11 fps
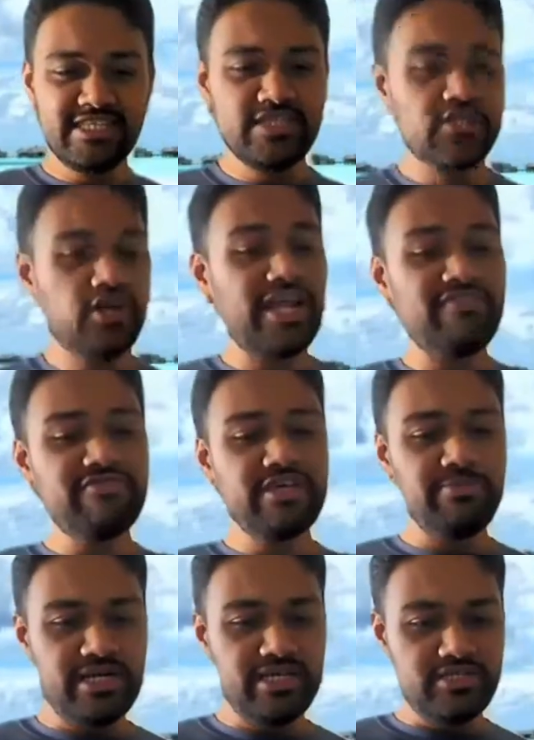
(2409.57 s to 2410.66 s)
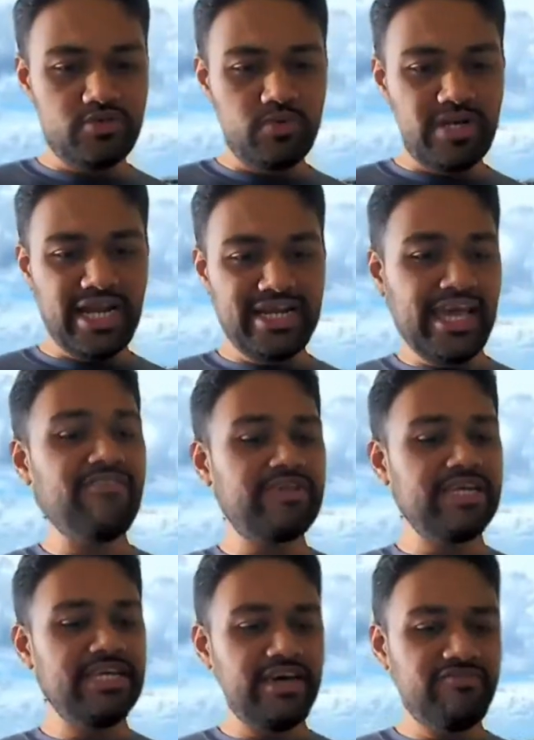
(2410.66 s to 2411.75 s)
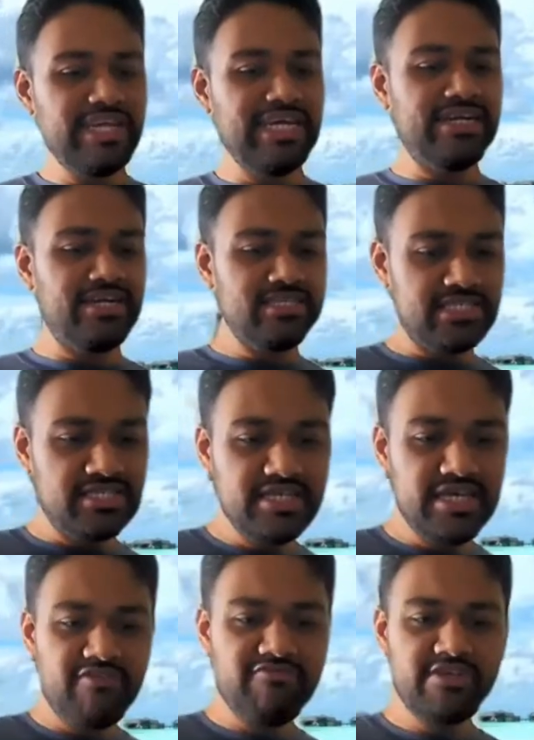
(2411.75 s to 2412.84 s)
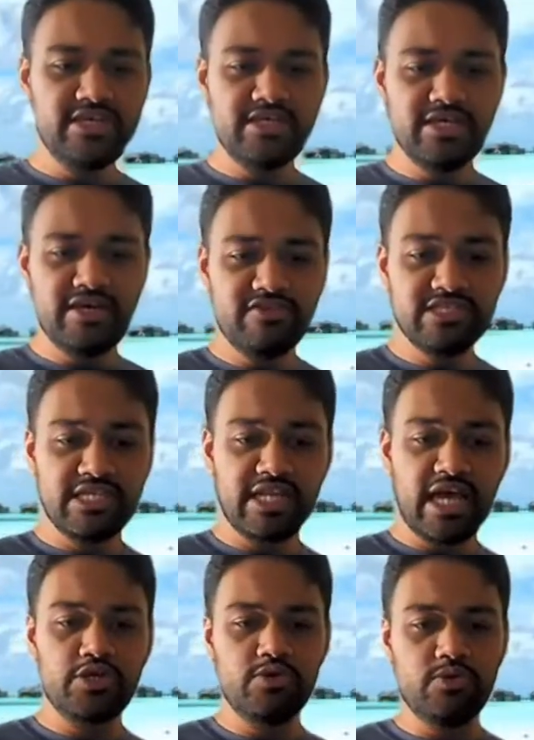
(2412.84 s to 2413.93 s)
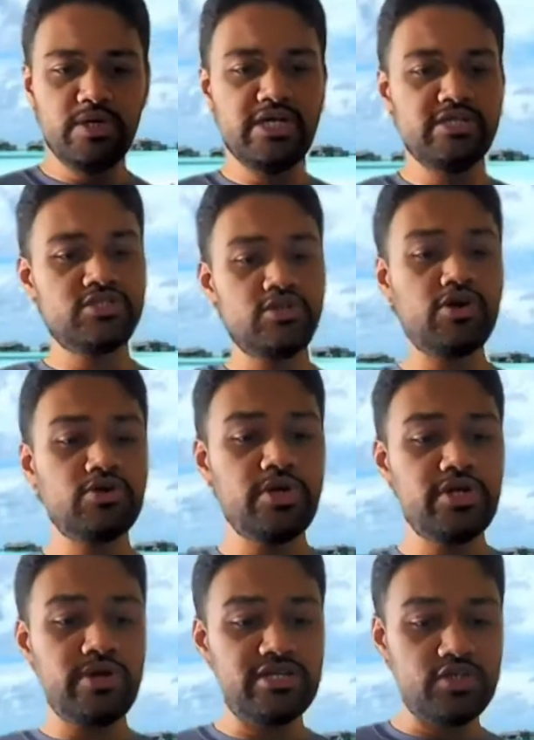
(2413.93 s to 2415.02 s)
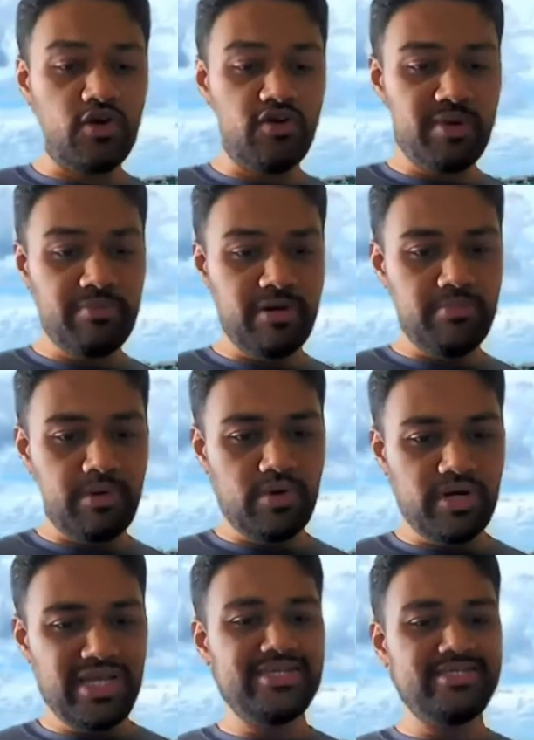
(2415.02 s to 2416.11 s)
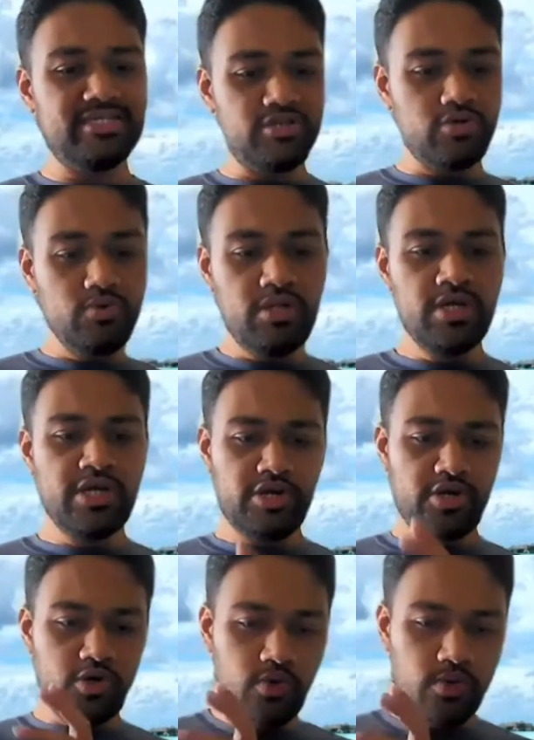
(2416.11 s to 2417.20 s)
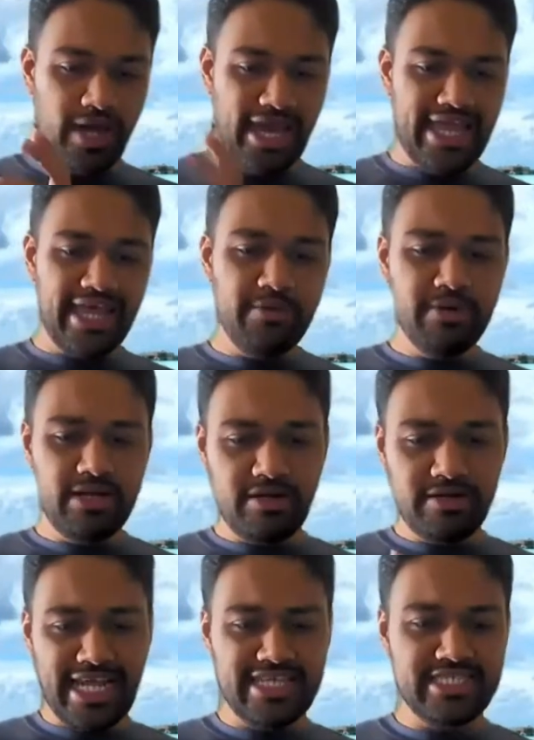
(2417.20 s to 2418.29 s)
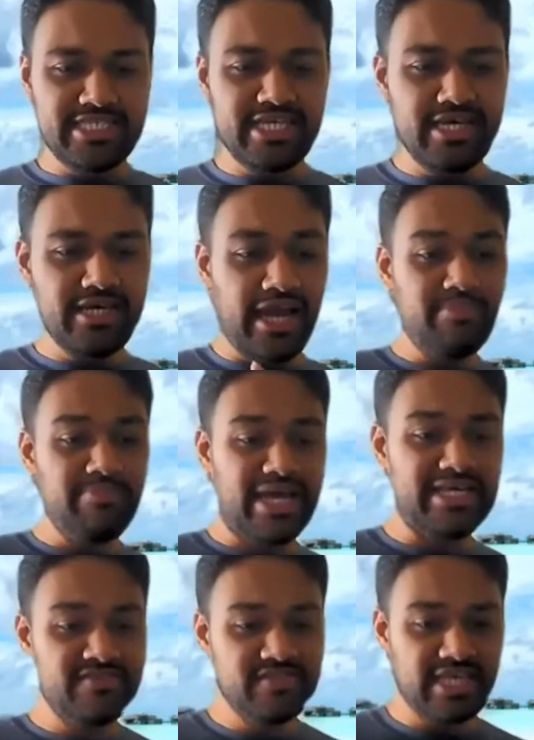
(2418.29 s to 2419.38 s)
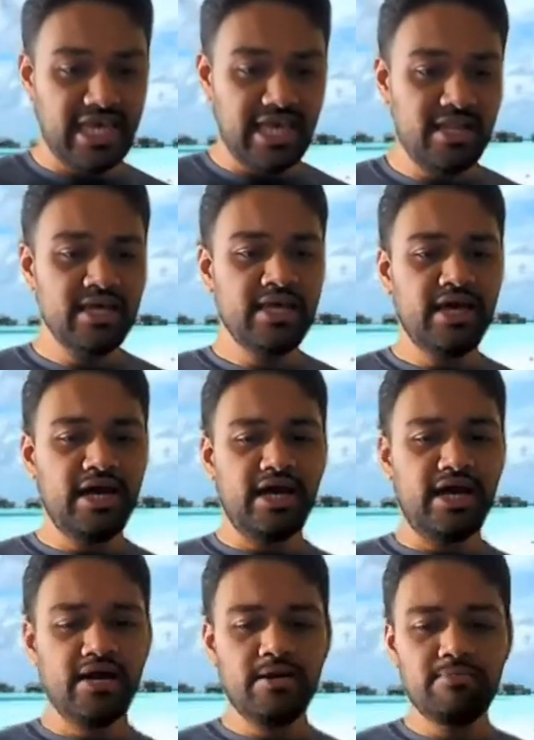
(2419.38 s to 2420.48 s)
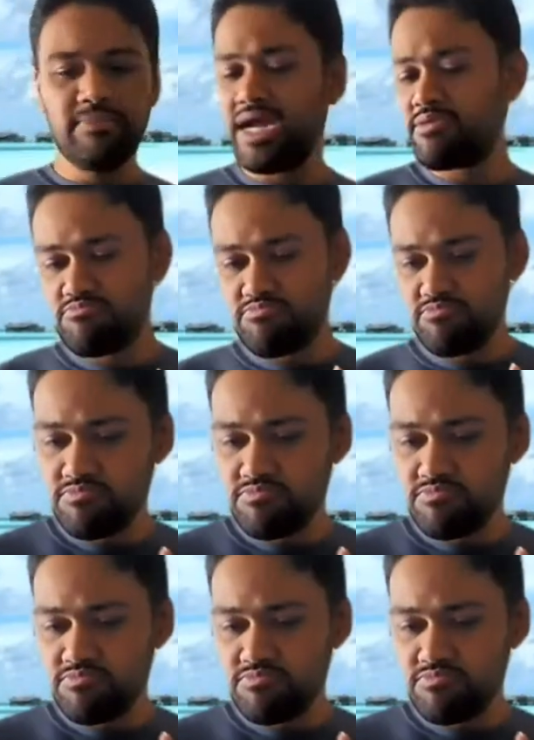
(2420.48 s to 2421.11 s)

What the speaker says: not everybody's tool, right? Every industry, every scenario, it's not going to get solved by bug bounty. It's a tool to enable testing at a massive scale, and